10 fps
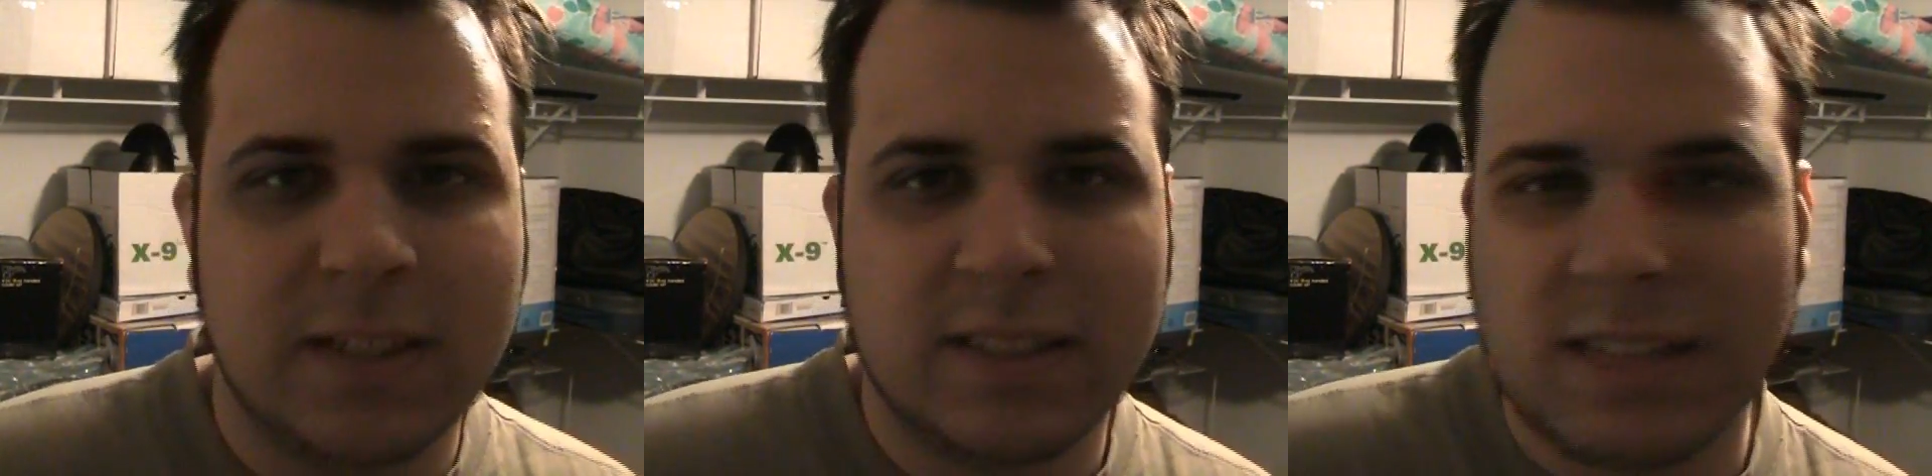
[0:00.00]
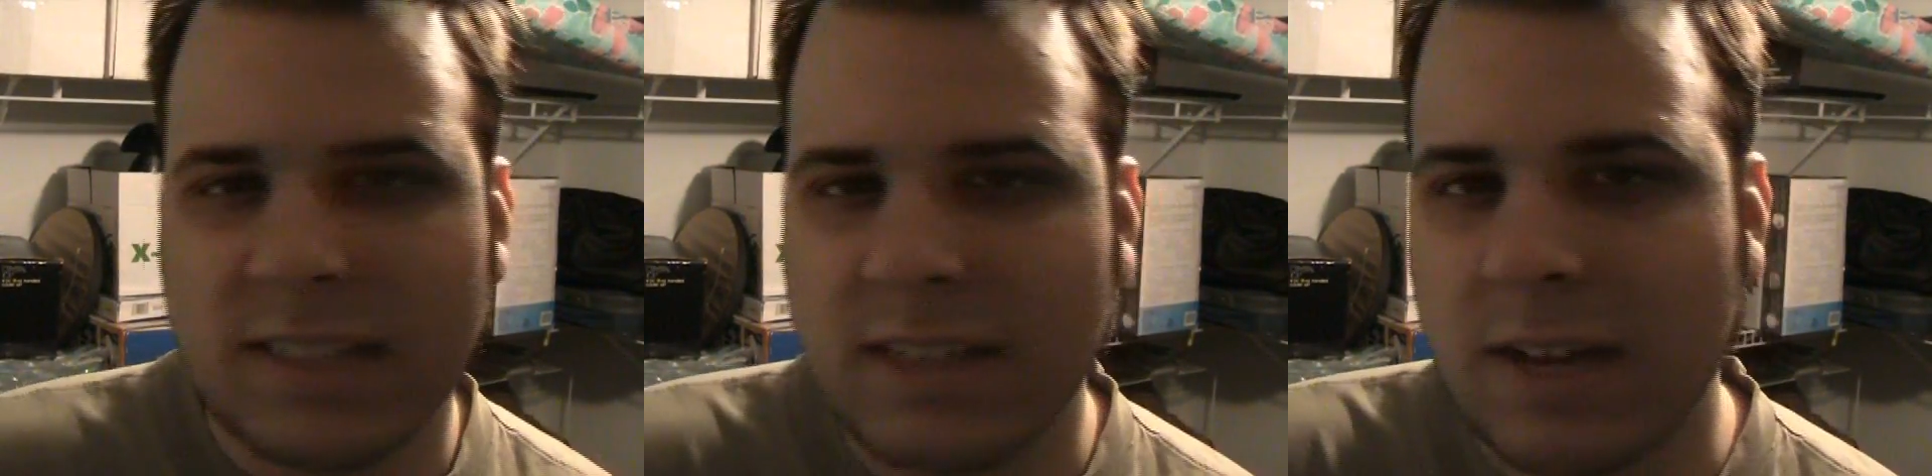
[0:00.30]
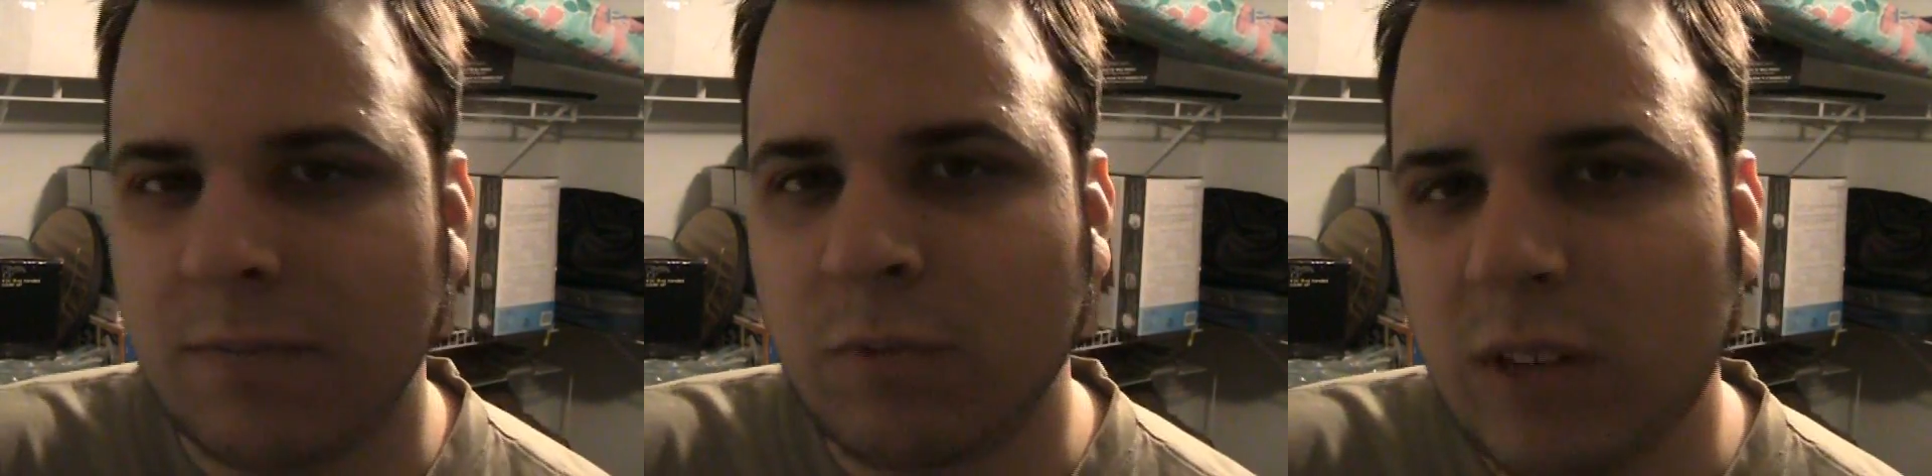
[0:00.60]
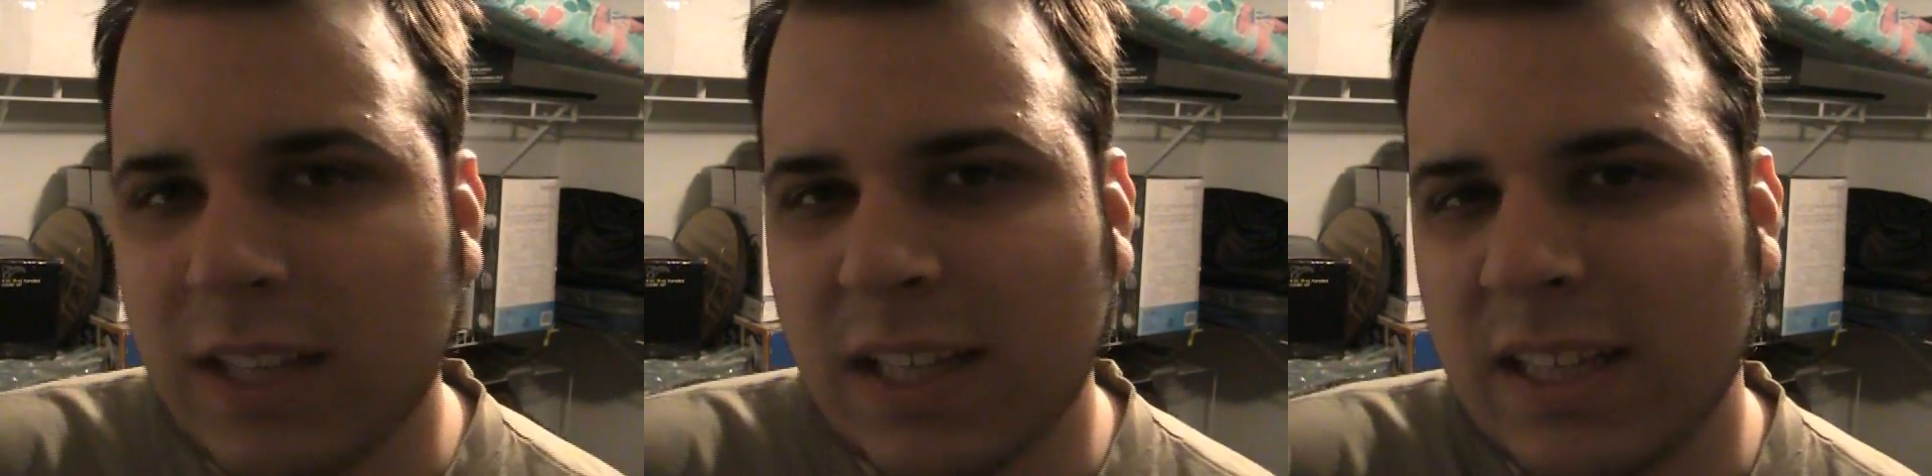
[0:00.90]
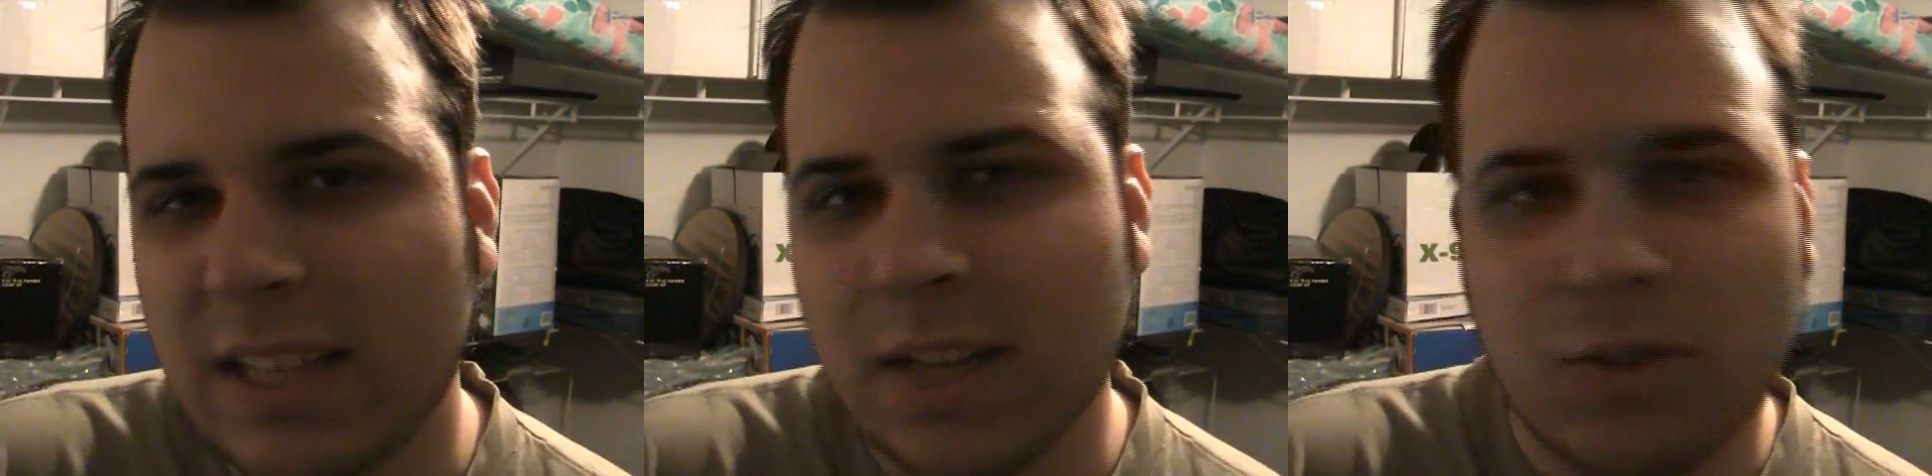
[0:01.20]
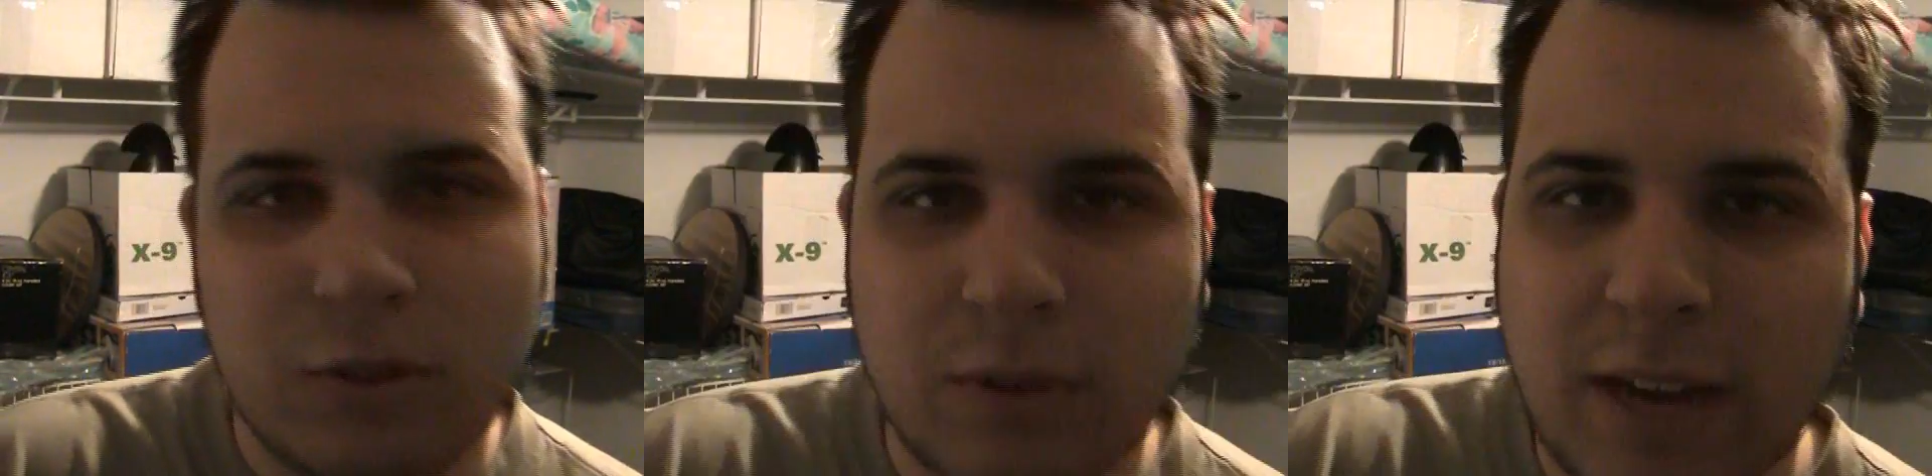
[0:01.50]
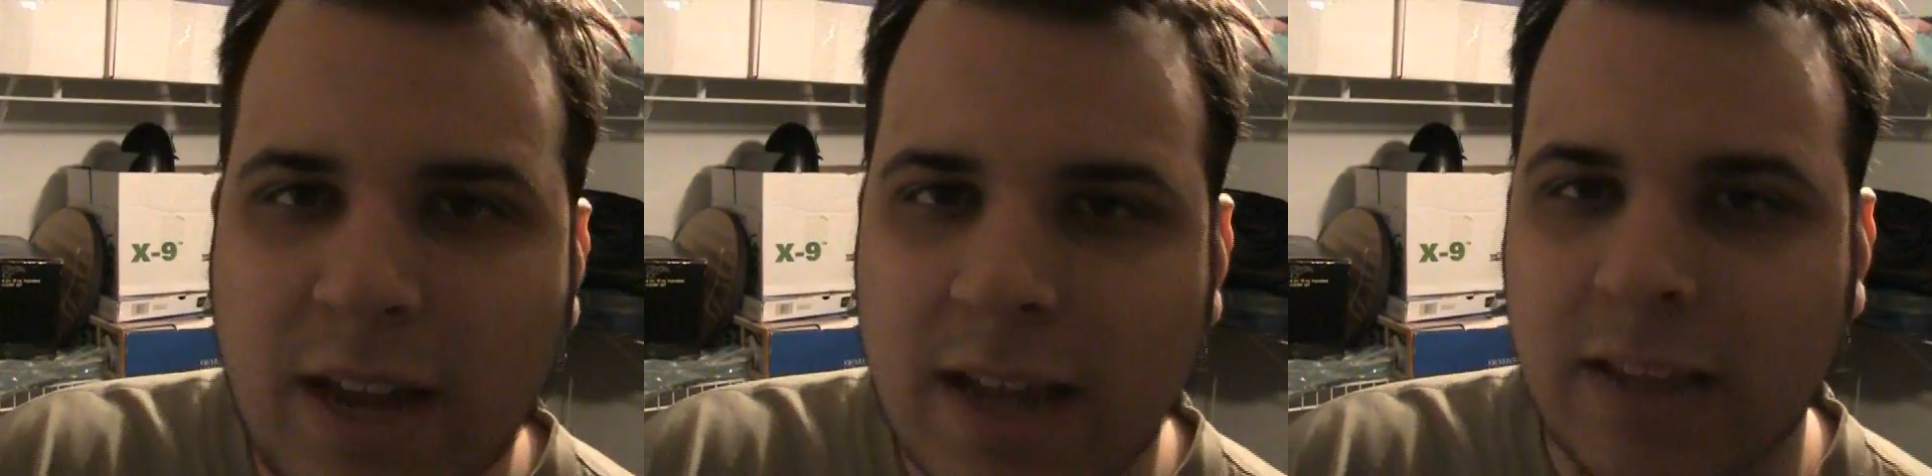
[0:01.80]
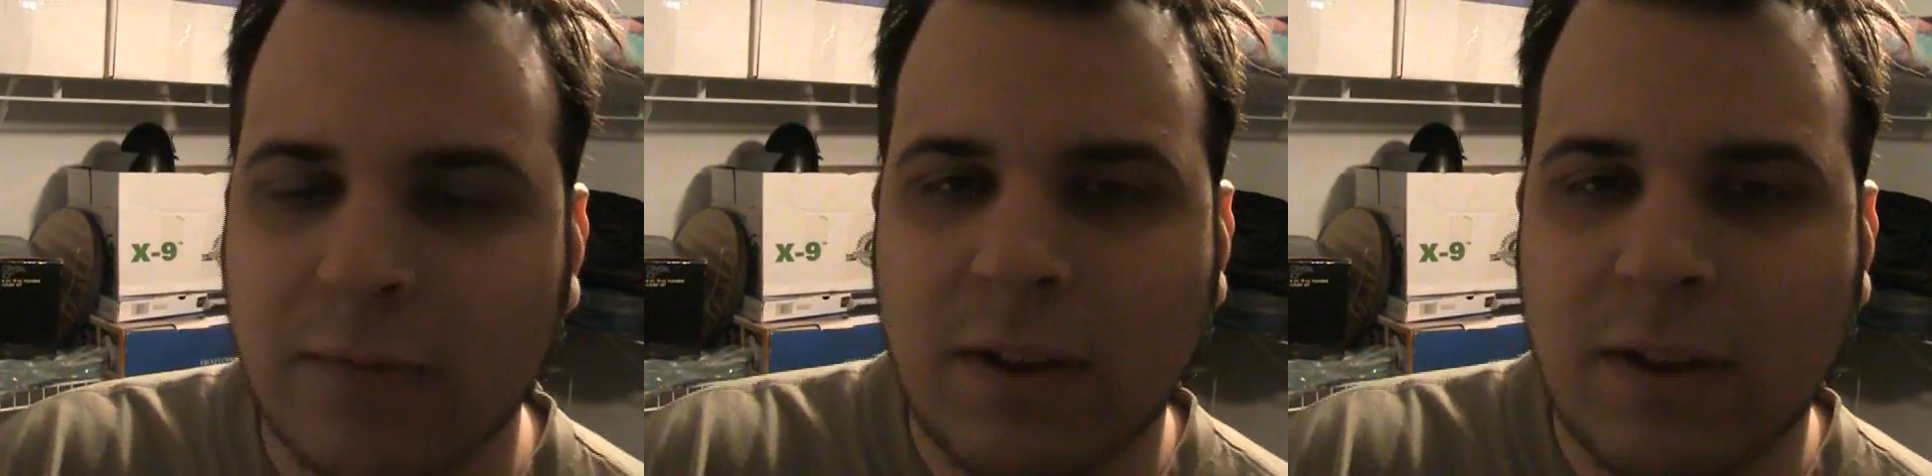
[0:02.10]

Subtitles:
because that's not really the issue at hand.